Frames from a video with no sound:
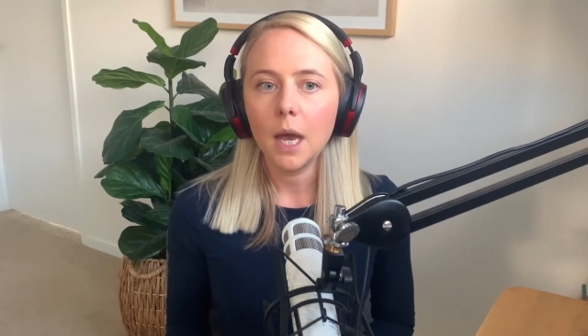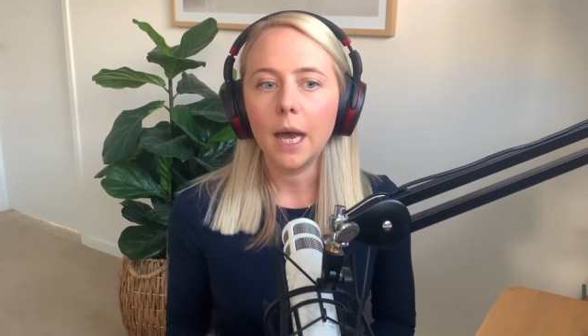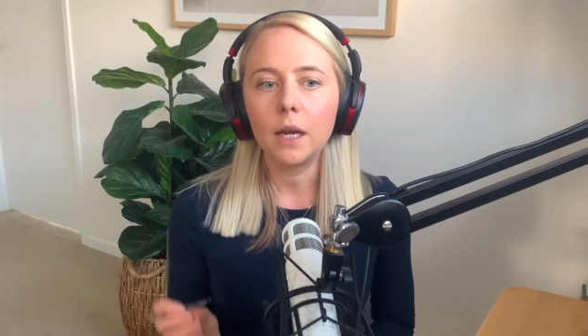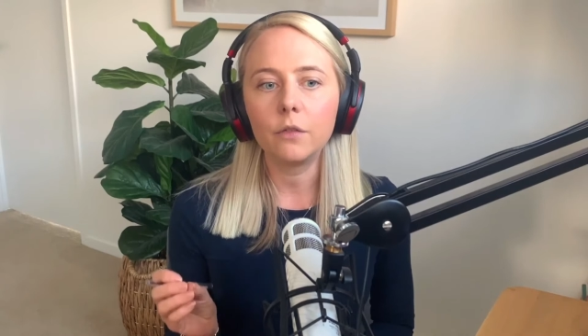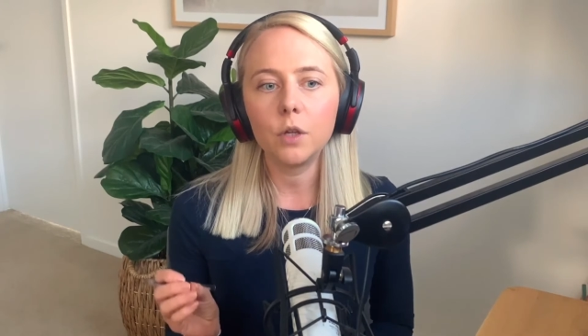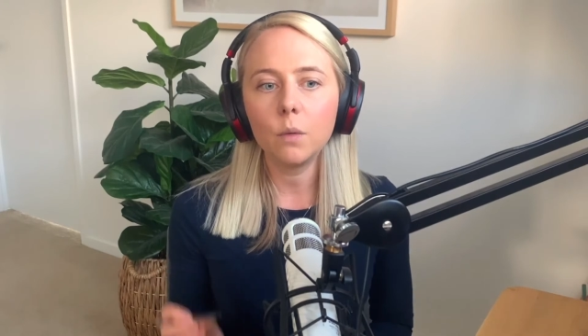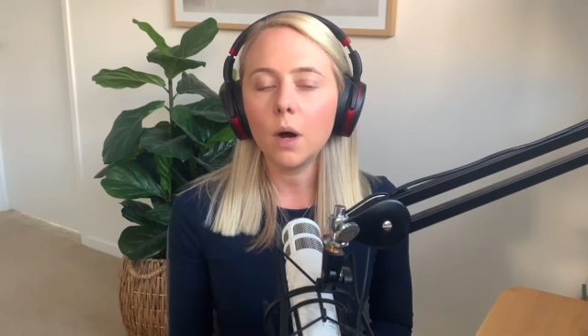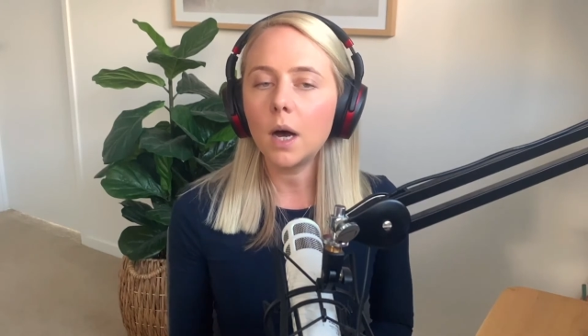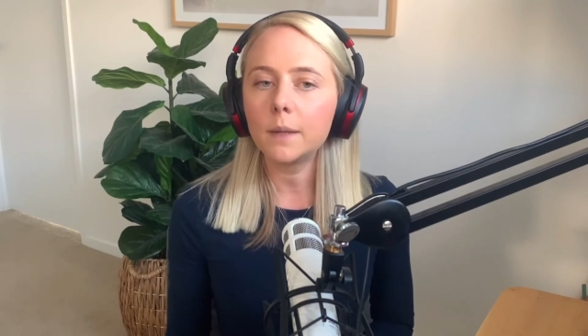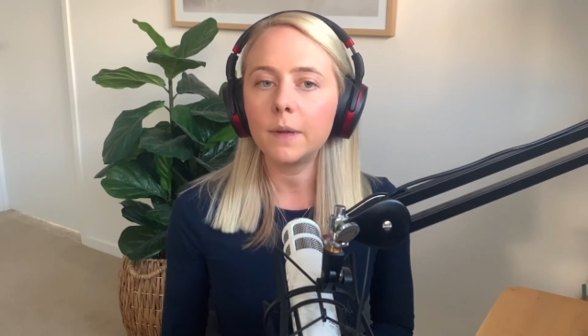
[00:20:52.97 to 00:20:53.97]
And if you
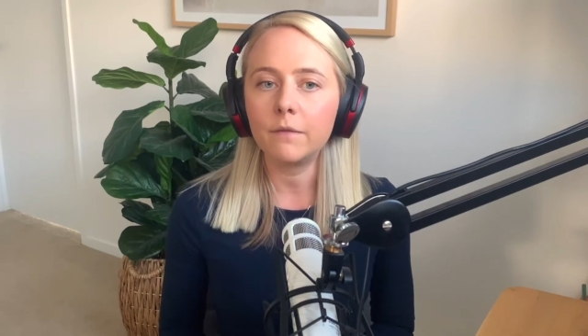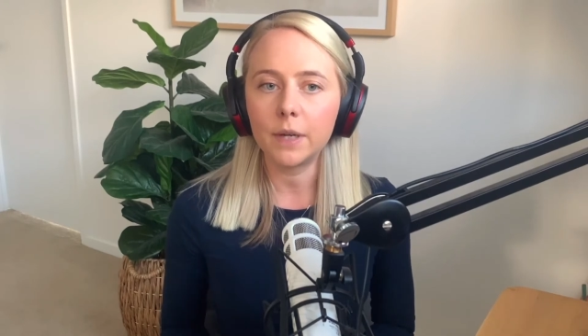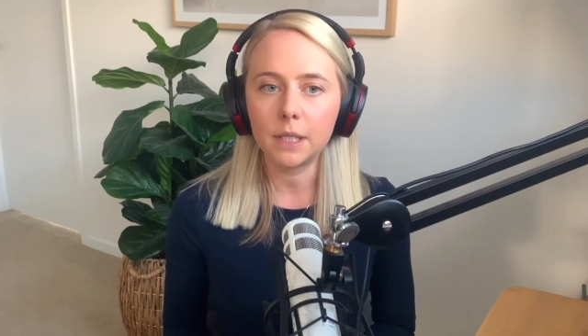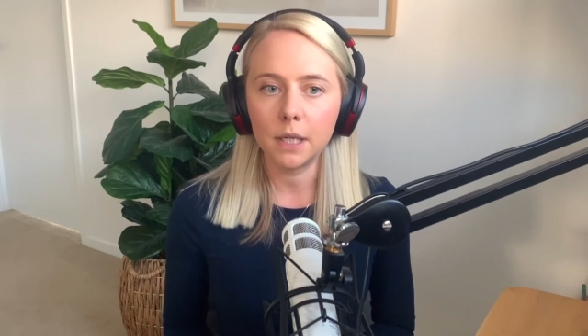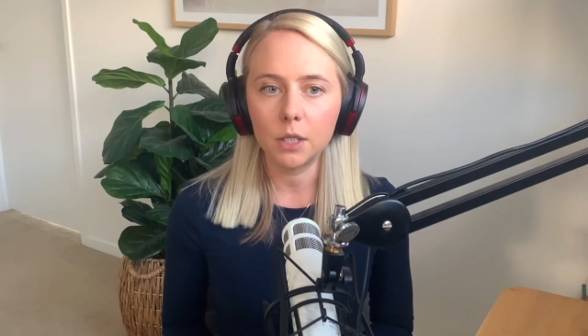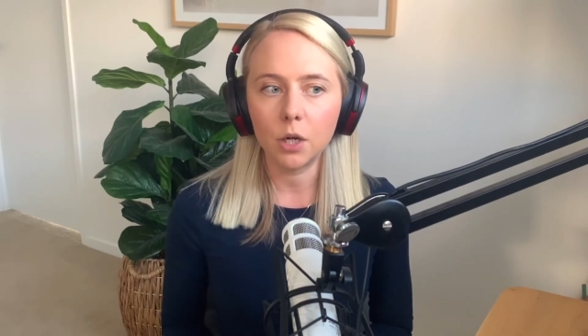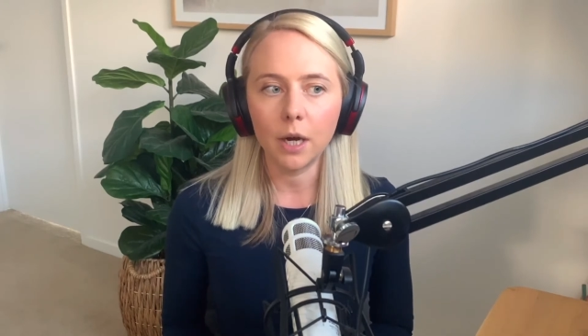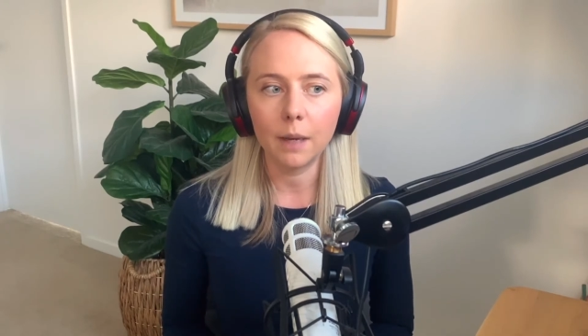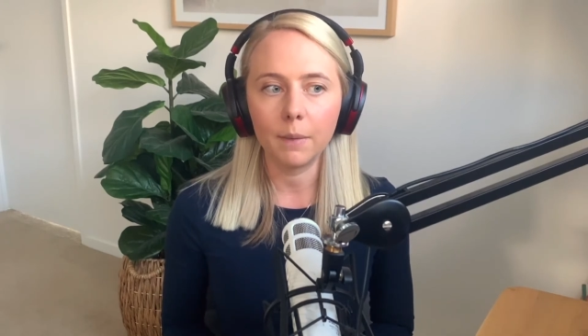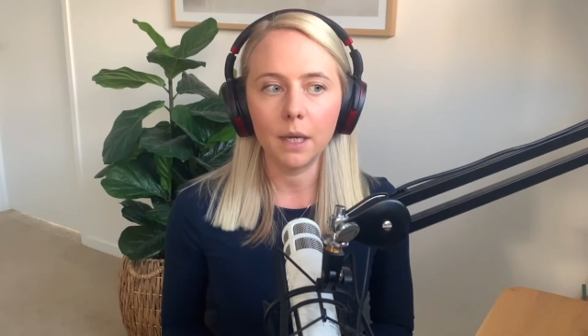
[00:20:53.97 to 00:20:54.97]
are investing
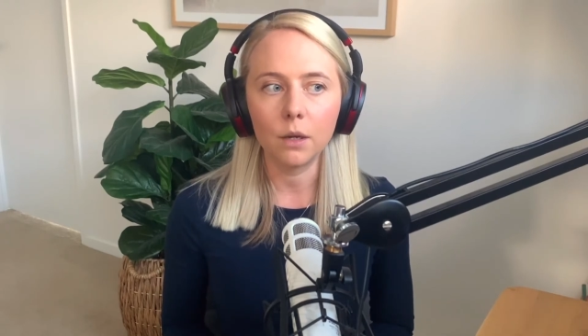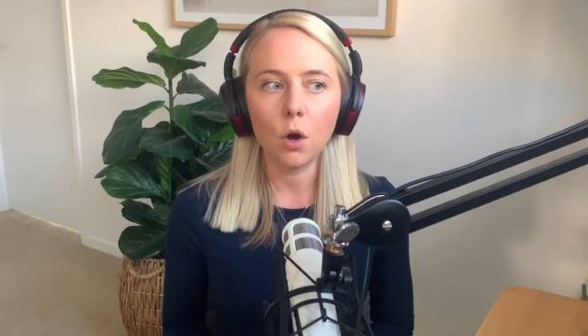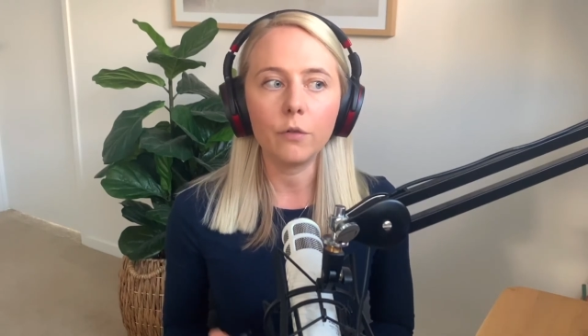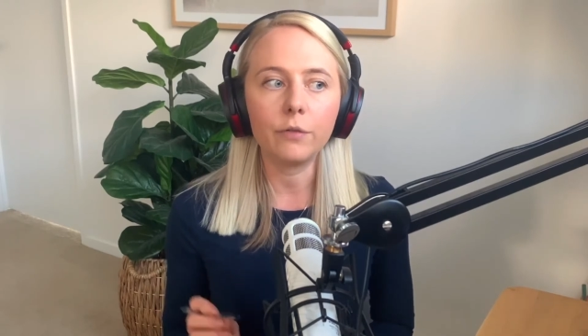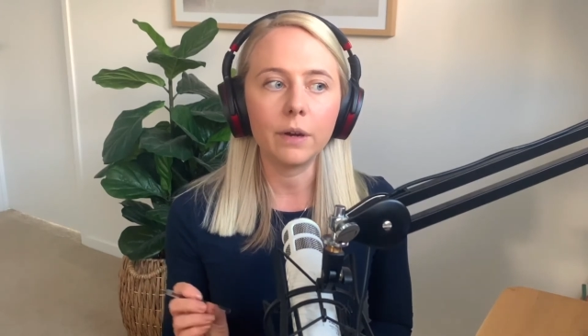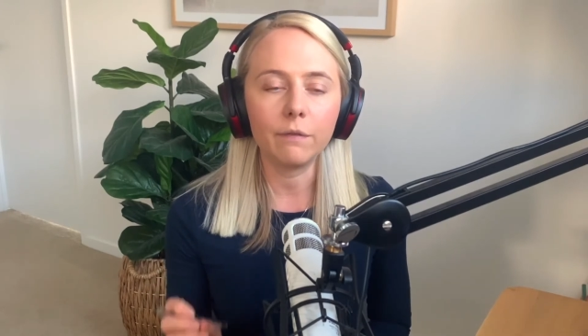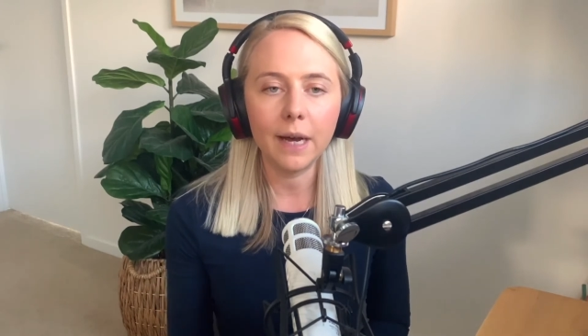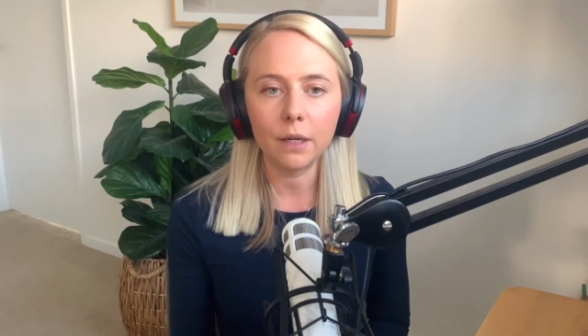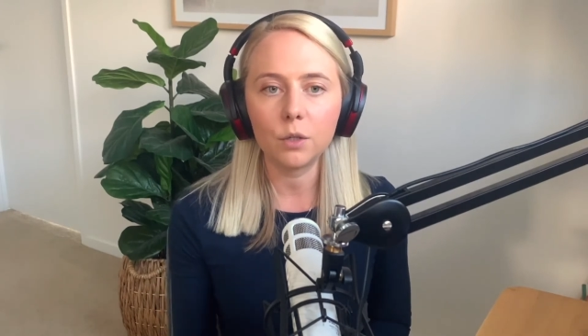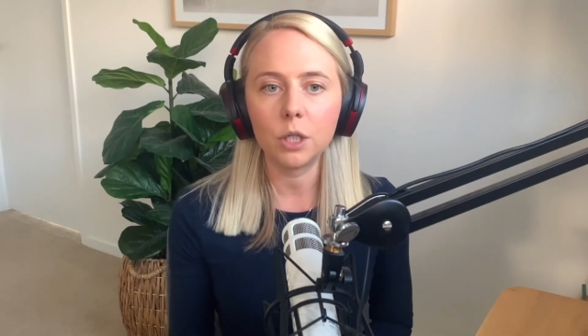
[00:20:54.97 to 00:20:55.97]
time in offering
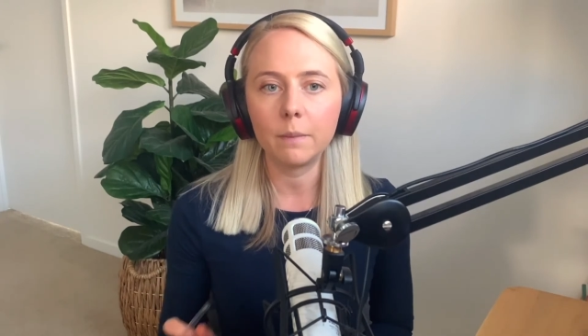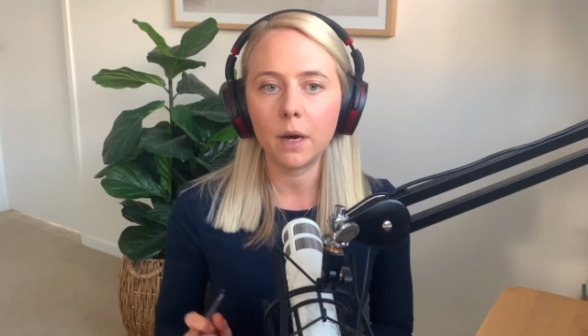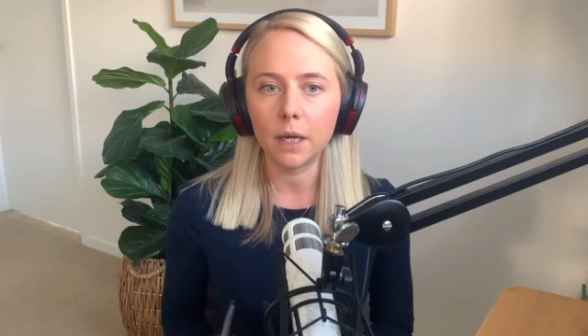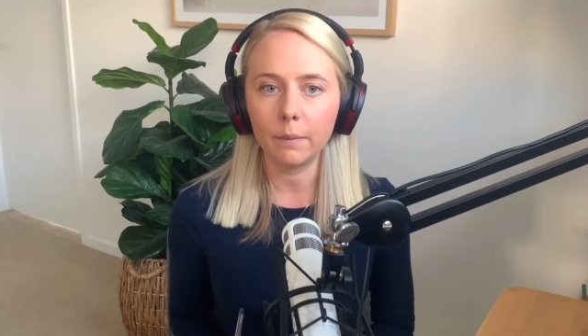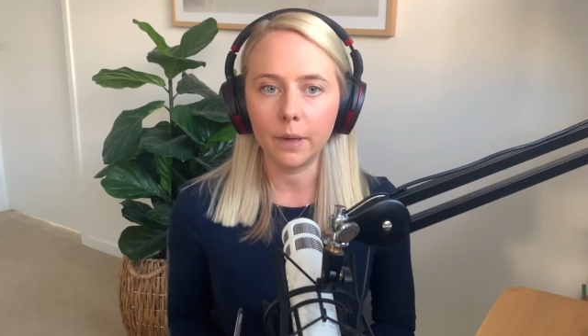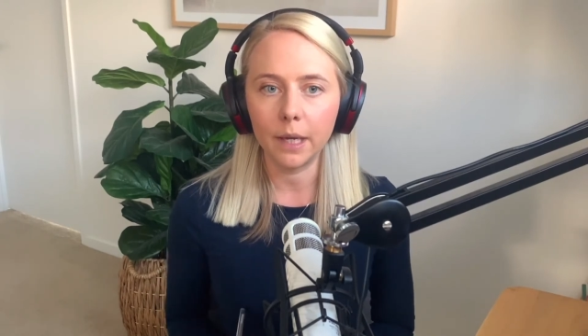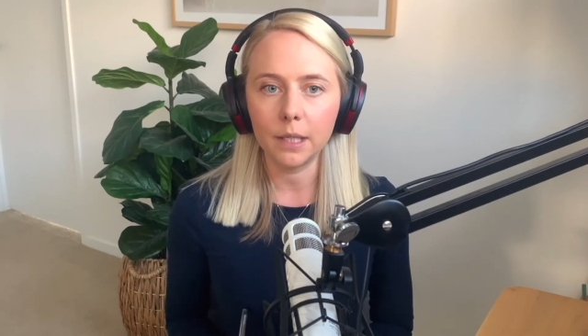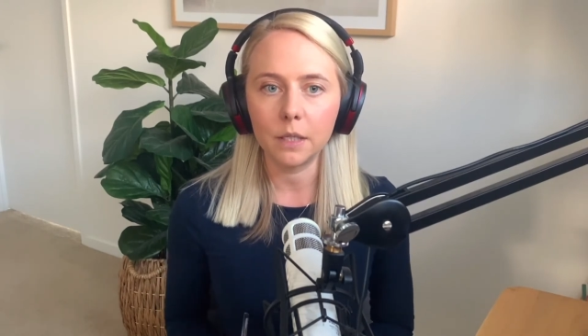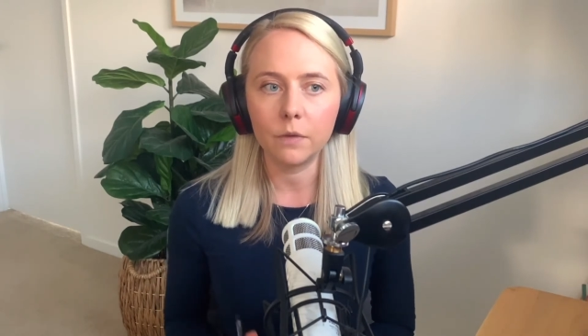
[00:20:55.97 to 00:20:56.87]
value to the marketplace,